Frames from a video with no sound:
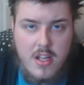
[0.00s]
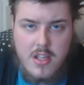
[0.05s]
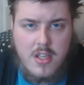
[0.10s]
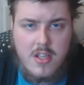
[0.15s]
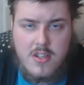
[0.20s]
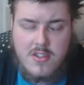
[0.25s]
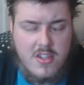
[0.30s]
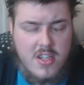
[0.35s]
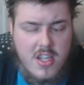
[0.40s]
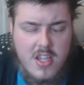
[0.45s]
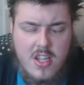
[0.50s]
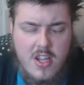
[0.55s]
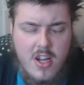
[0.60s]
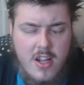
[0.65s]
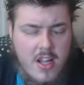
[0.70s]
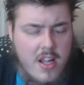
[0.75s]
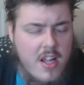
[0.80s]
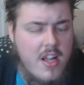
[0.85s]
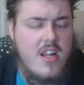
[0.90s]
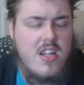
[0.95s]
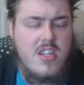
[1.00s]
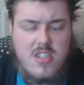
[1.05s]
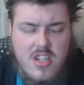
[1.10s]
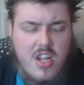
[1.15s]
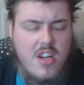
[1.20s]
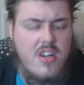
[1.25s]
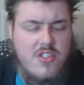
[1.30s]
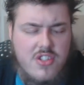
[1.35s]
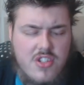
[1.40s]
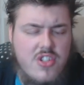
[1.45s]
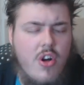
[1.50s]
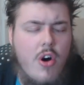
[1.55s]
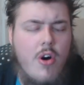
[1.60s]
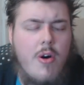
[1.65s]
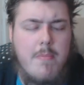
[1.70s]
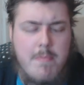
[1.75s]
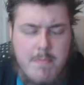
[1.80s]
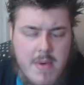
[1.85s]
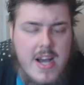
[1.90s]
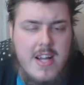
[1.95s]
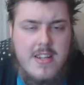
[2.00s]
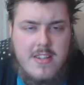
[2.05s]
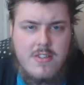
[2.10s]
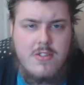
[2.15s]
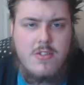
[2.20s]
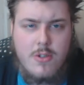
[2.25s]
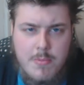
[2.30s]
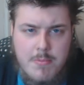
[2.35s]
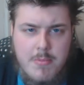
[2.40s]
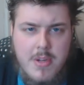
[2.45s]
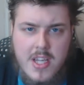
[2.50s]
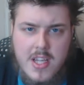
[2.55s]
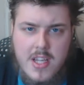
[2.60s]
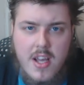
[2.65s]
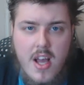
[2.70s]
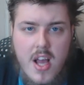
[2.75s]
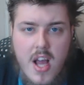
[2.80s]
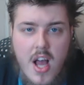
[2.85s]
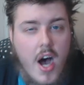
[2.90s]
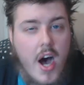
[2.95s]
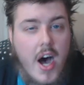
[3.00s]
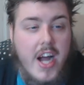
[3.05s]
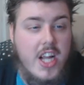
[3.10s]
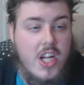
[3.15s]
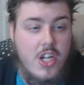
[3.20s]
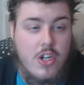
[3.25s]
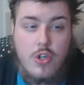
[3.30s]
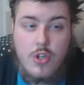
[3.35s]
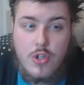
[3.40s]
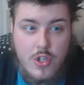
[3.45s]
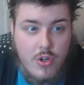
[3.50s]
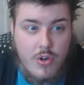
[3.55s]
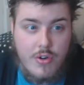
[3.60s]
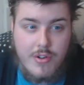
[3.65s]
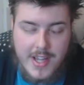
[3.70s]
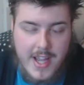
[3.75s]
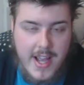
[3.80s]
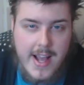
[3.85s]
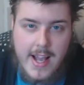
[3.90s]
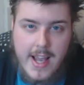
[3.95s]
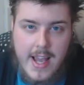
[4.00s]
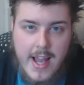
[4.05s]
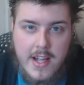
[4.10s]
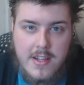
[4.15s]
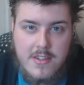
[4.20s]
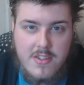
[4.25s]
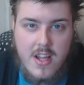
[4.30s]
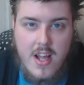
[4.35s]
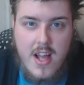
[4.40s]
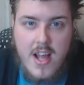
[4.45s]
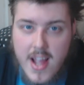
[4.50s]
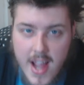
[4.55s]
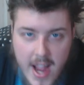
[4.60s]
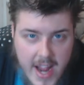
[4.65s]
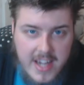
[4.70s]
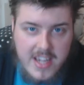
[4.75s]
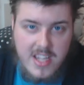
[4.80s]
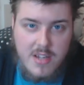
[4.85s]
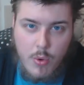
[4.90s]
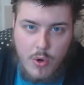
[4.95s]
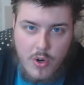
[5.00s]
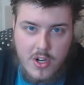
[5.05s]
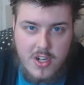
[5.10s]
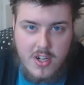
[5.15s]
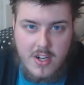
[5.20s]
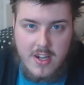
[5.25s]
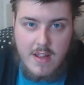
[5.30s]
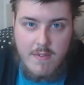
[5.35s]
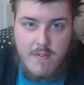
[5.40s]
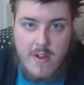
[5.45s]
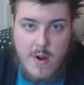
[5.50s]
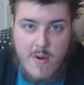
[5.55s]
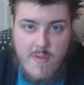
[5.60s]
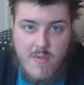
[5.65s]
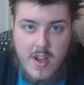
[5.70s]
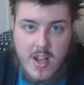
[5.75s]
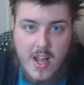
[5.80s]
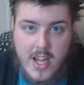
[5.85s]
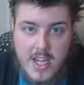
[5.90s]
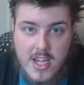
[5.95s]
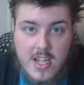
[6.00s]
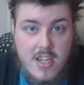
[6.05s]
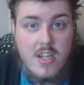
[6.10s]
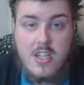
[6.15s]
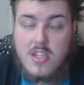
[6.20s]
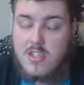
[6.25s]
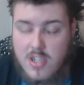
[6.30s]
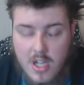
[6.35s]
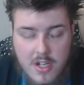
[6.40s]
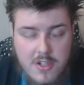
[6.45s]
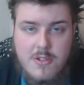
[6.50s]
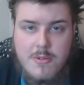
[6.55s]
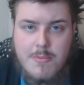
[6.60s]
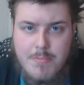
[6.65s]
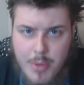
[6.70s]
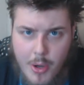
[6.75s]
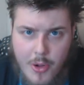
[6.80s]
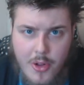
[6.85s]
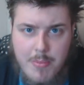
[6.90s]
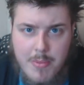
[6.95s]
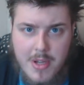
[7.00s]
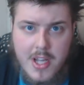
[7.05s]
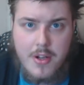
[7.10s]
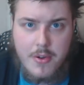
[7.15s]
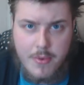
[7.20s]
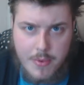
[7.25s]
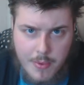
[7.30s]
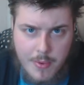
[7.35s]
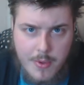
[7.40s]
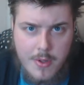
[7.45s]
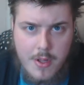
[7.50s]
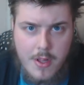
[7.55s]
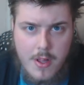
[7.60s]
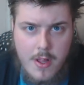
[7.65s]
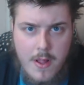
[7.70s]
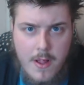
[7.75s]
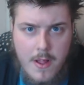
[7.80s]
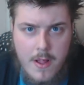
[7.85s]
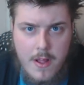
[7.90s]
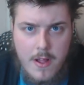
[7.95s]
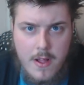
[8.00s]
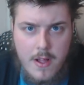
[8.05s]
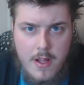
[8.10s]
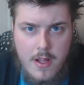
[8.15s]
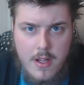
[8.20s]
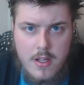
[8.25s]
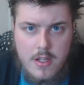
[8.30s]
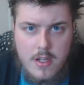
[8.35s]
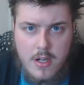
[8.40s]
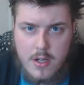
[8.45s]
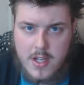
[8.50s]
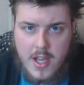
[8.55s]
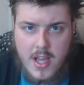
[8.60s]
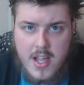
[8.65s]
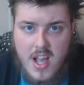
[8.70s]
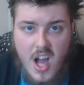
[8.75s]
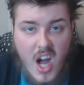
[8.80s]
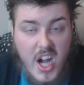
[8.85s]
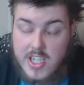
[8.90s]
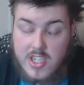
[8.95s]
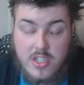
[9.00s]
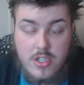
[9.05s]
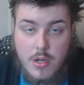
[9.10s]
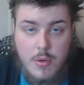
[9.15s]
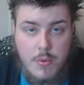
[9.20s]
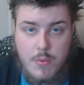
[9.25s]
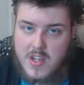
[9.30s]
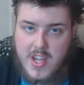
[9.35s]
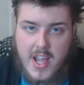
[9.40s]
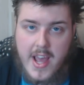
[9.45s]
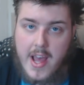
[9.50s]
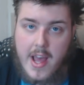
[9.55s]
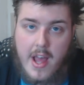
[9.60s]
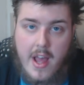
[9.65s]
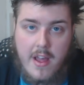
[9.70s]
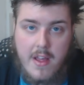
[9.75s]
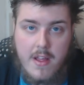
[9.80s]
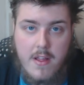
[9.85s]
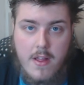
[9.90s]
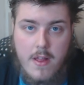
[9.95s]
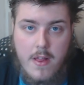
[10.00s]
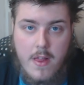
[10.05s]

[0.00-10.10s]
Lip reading: Your skin colour does not matter to me. I could not care less. Anyone can live here if they like. Doesn't bother me at all. Okay? I don't care.